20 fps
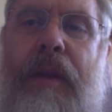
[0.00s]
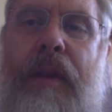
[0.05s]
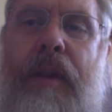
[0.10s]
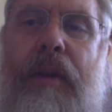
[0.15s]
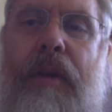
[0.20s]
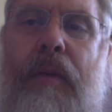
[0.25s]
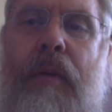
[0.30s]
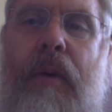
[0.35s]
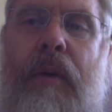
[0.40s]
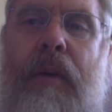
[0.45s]
that
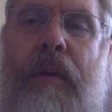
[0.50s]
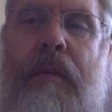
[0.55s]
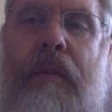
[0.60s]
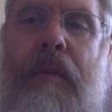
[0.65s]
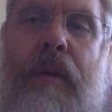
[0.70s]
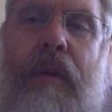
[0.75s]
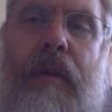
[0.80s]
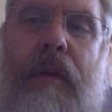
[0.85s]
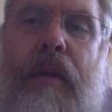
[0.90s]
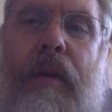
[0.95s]
you already
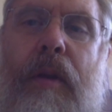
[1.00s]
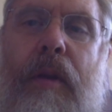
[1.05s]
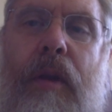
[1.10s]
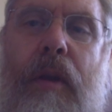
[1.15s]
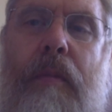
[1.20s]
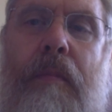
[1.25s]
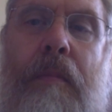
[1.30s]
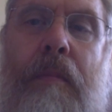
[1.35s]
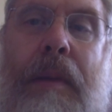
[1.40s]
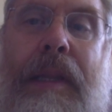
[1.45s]

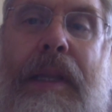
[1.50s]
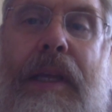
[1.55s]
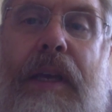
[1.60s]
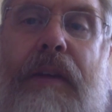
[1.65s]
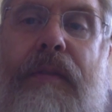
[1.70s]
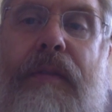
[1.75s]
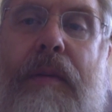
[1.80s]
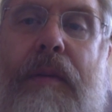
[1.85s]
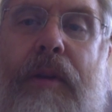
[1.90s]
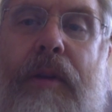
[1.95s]

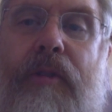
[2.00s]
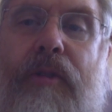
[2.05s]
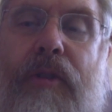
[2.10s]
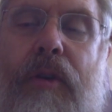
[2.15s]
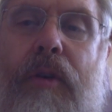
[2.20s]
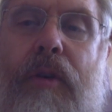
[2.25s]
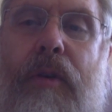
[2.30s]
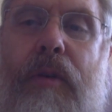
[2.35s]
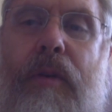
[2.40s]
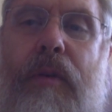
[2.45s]
believe to be
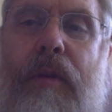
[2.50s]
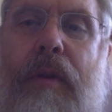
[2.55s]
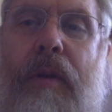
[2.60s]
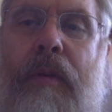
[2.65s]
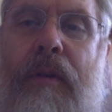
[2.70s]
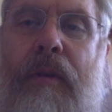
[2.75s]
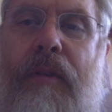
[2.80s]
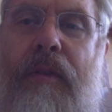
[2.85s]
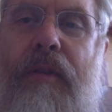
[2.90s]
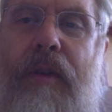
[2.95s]
true. In other
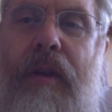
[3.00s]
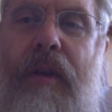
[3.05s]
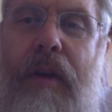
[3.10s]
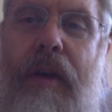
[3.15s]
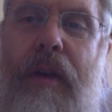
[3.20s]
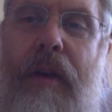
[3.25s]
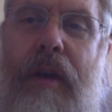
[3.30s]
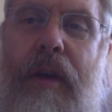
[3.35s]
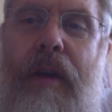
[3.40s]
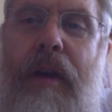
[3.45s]
words,
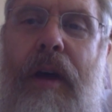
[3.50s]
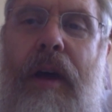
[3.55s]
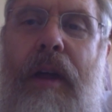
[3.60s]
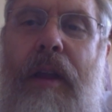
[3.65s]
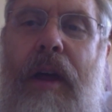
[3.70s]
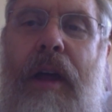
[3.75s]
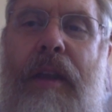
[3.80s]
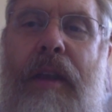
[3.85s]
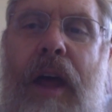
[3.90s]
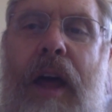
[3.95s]

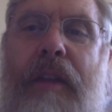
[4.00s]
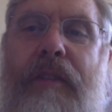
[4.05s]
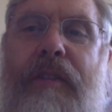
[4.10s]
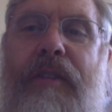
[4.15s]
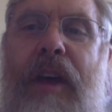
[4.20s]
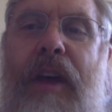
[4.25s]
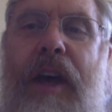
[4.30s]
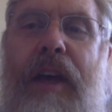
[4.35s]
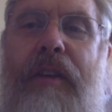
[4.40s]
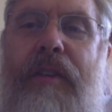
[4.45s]
a,
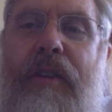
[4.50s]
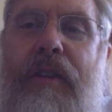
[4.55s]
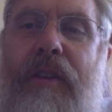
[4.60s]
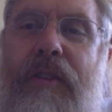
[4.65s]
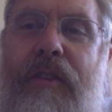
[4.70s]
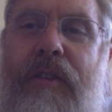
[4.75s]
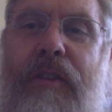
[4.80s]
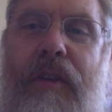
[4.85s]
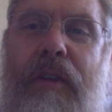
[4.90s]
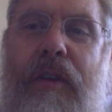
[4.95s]

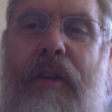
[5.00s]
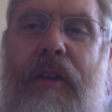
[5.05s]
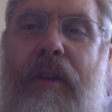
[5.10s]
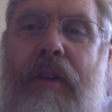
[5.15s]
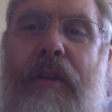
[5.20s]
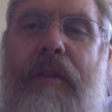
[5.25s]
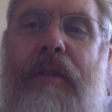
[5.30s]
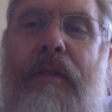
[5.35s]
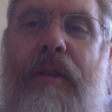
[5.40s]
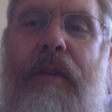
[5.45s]
non-scientist, uh,
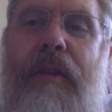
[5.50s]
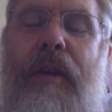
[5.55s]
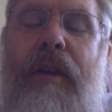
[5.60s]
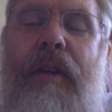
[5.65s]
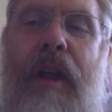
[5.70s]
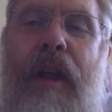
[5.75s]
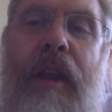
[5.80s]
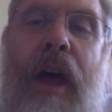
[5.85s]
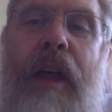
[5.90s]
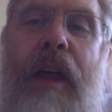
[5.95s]

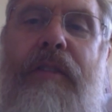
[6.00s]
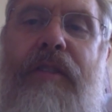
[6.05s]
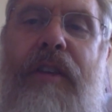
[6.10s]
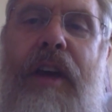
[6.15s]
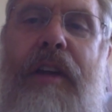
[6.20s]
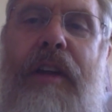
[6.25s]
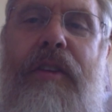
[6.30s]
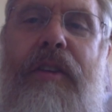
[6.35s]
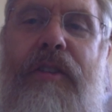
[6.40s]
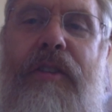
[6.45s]
a
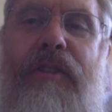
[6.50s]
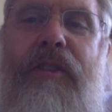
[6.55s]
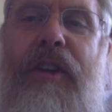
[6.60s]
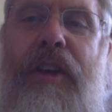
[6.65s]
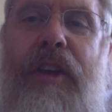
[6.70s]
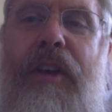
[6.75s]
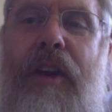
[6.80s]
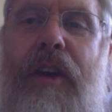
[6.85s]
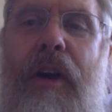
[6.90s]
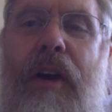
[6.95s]
non-scientist
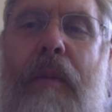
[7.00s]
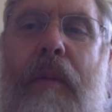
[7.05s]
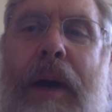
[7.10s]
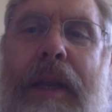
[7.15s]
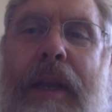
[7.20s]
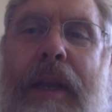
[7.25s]
CEO might